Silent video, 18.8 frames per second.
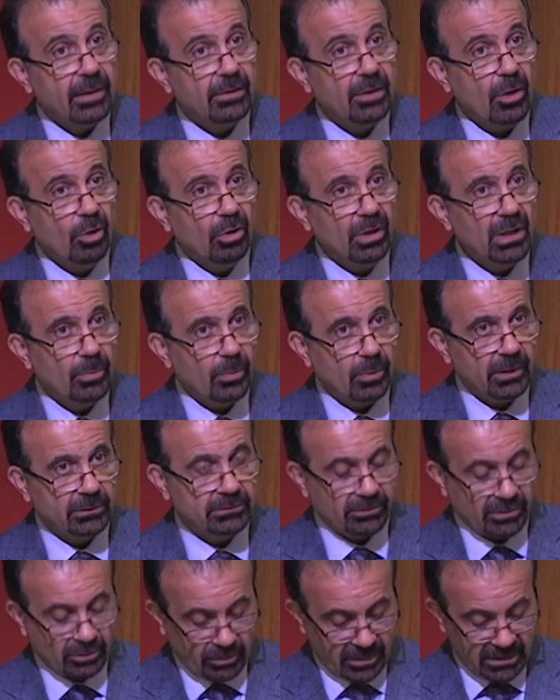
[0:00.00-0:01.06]
In the early
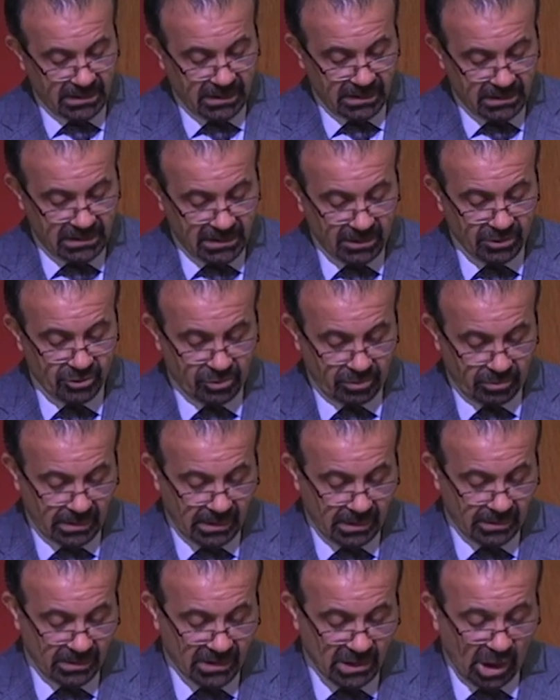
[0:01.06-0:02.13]
part of the 20th
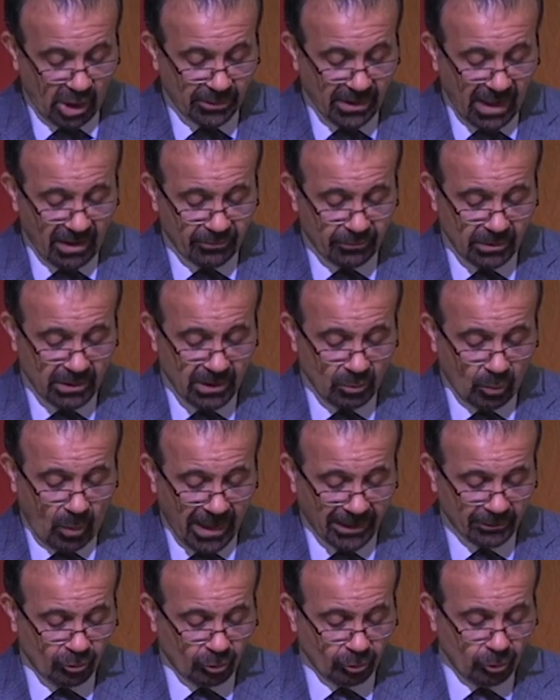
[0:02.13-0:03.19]
century, the South African
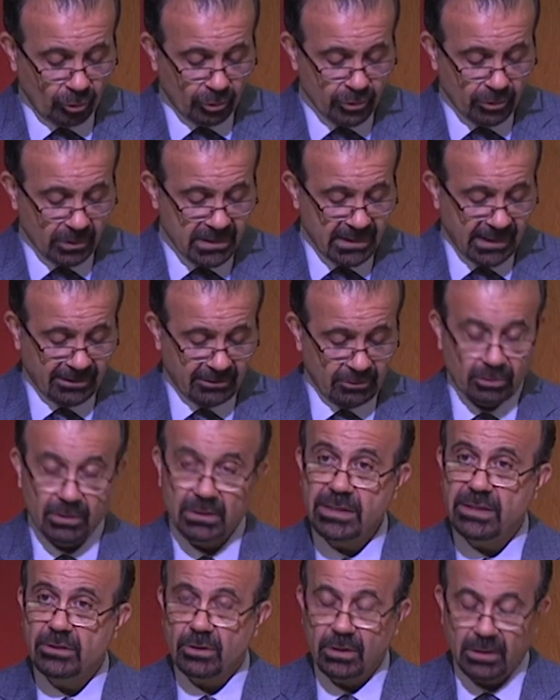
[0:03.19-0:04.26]
white colonial
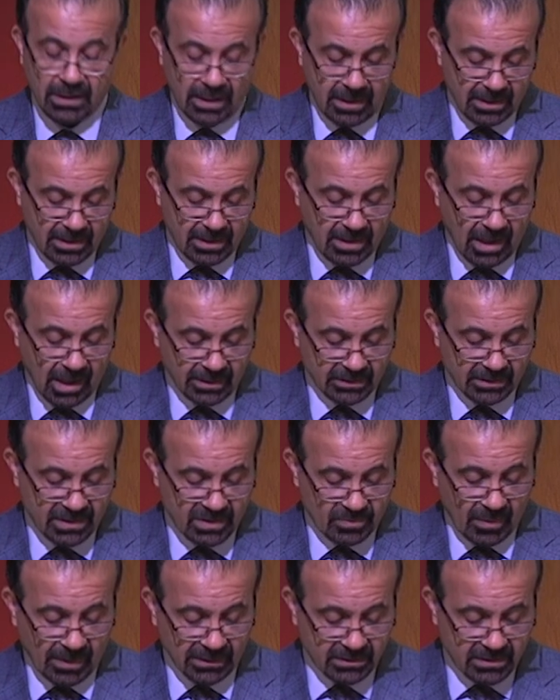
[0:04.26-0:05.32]
settler leader, Jan
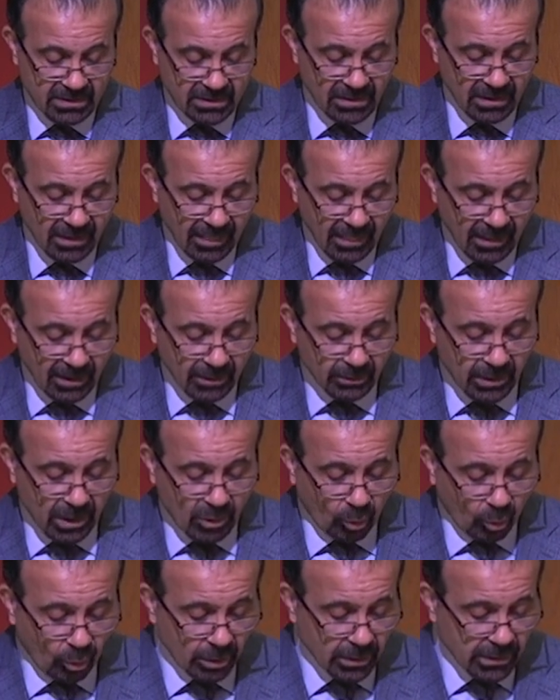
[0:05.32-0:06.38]
Smuts,
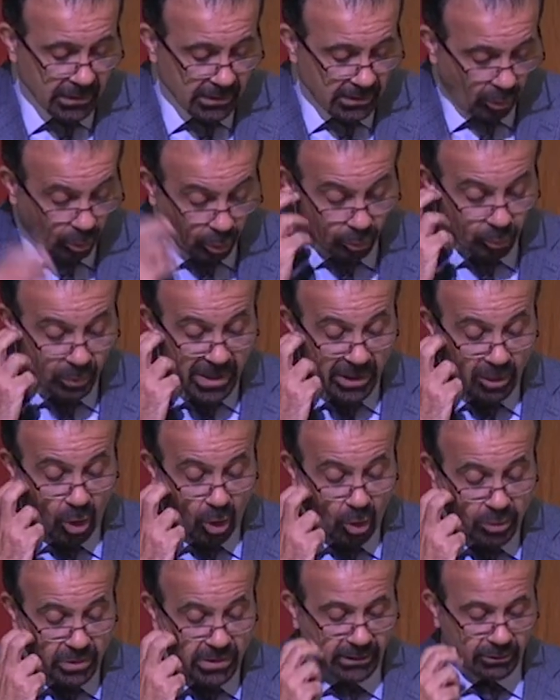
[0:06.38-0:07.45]
recorded, or
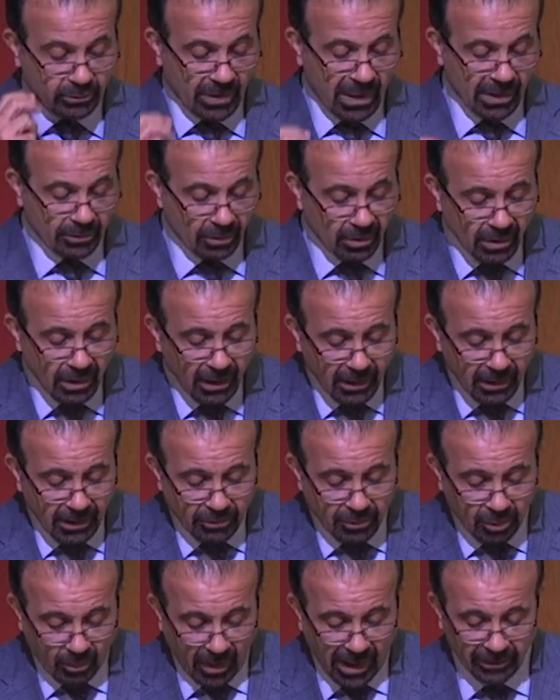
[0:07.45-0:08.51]
recoded rather,
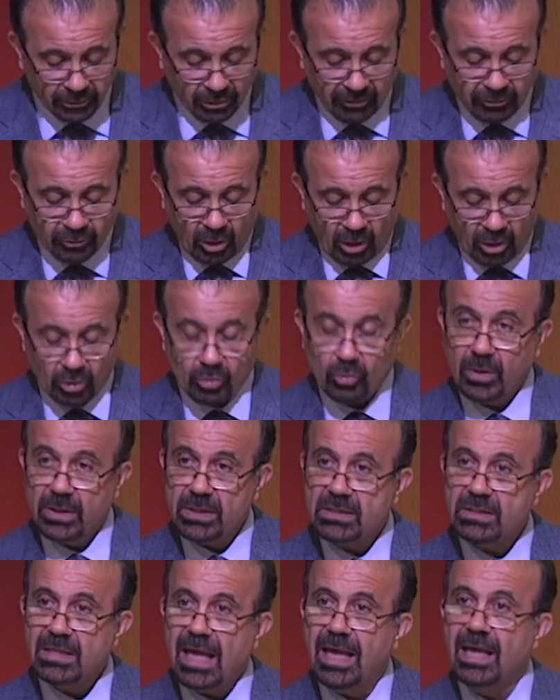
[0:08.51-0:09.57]
the right of
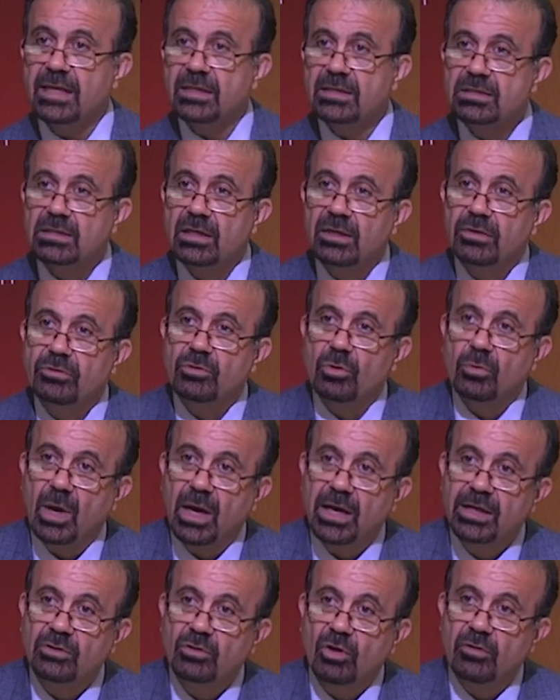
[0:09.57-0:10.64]
conquest as the
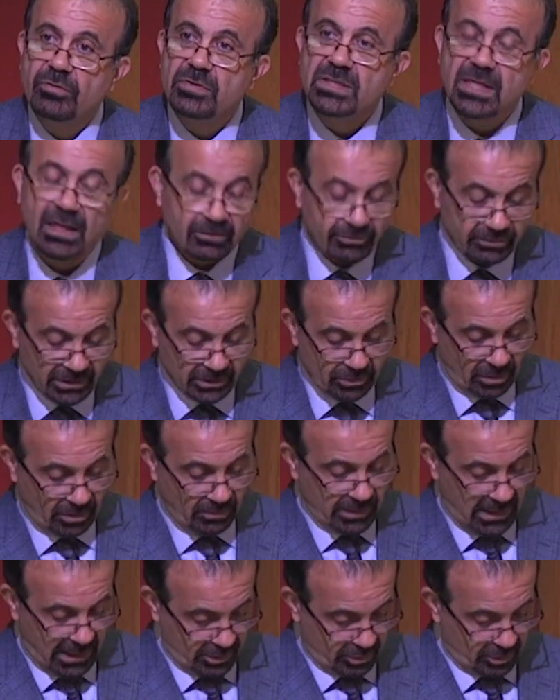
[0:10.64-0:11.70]
right of
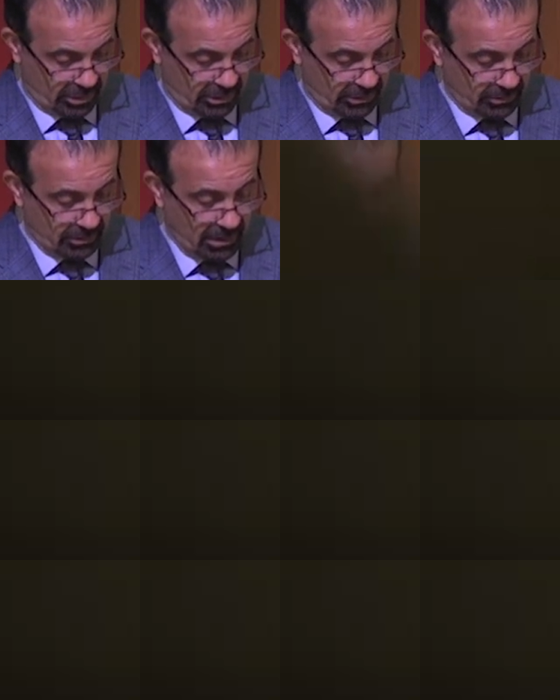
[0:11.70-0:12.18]
self-determination.